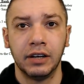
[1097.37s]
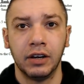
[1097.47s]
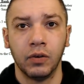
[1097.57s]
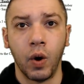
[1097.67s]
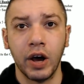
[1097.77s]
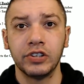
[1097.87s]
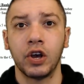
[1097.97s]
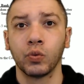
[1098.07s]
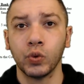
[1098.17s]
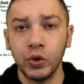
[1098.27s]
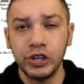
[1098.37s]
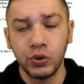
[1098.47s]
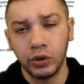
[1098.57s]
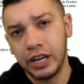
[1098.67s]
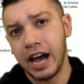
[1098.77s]
was Rudy
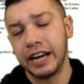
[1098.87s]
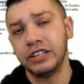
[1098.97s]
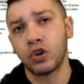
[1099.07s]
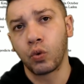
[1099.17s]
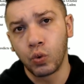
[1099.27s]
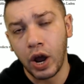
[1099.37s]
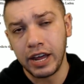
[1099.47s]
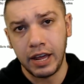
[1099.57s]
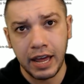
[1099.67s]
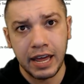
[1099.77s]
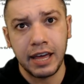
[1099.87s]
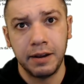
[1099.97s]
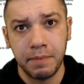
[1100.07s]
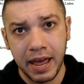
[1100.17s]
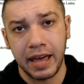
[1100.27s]
Giuliani's
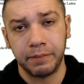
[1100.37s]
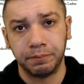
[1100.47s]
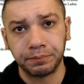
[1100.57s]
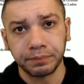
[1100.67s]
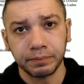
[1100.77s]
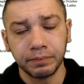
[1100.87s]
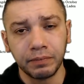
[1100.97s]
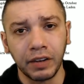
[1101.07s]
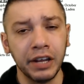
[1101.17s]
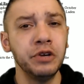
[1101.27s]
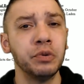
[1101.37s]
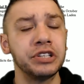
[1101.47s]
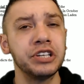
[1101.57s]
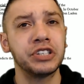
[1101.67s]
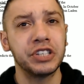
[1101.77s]
right-hand man. He was
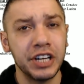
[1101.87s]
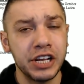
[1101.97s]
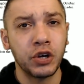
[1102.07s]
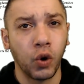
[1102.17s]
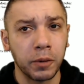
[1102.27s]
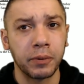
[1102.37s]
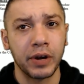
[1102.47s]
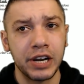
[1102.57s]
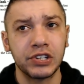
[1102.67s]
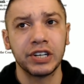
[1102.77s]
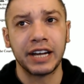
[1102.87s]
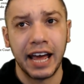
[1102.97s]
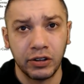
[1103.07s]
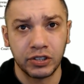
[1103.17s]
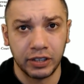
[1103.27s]
the city corporation
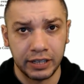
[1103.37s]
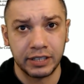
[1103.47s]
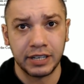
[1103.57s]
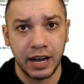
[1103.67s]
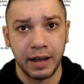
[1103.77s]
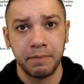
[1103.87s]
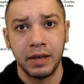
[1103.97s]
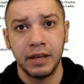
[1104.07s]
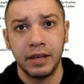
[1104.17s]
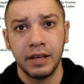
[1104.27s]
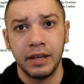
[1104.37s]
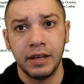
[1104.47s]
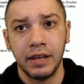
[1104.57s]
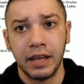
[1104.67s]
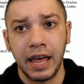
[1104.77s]
counsel at the time.
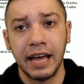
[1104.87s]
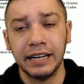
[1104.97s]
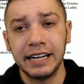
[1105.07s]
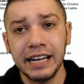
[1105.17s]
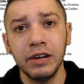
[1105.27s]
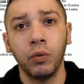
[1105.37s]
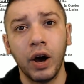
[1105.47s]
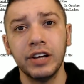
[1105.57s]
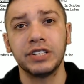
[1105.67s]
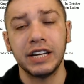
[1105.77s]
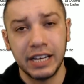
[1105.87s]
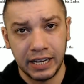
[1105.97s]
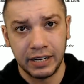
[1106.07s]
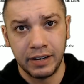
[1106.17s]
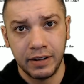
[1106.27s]
And he was in